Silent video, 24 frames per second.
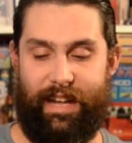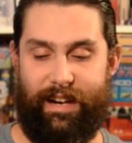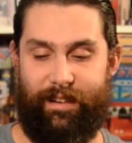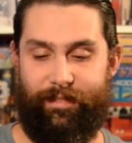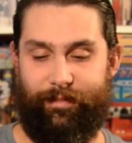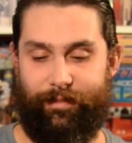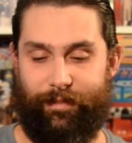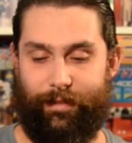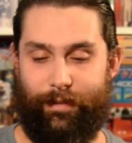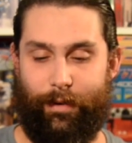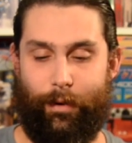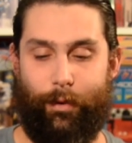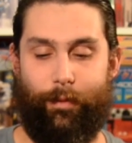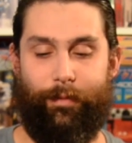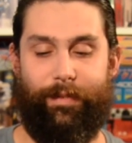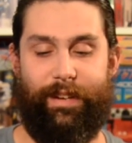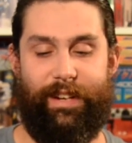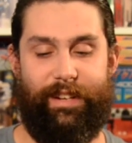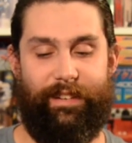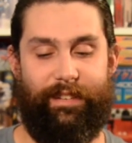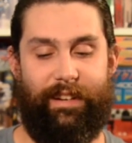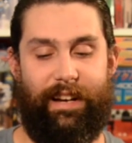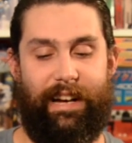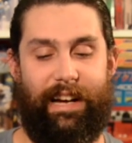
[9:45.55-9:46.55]
a movie
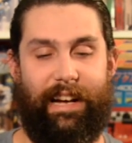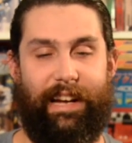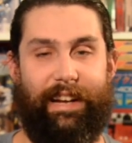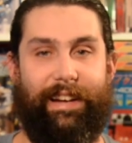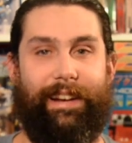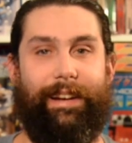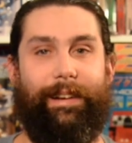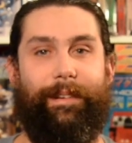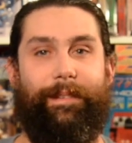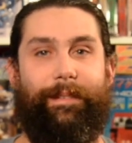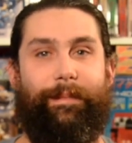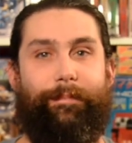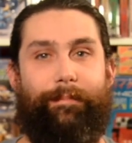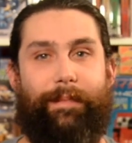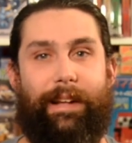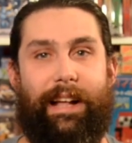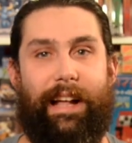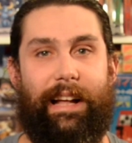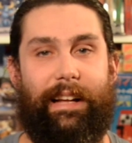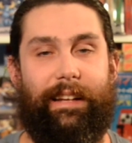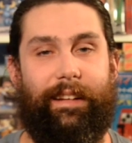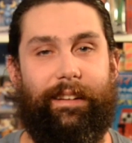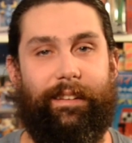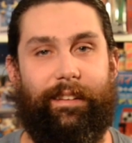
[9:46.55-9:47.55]
tie-in
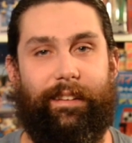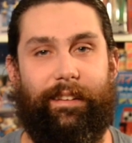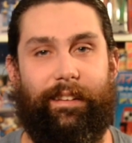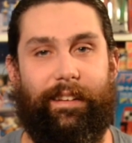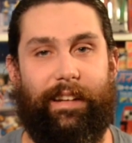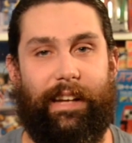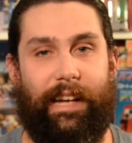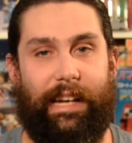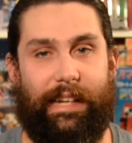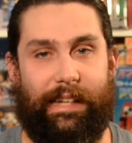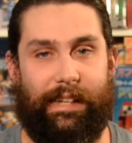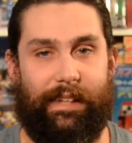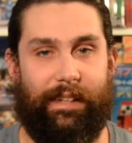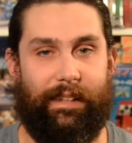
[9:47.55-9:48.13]
back in the day.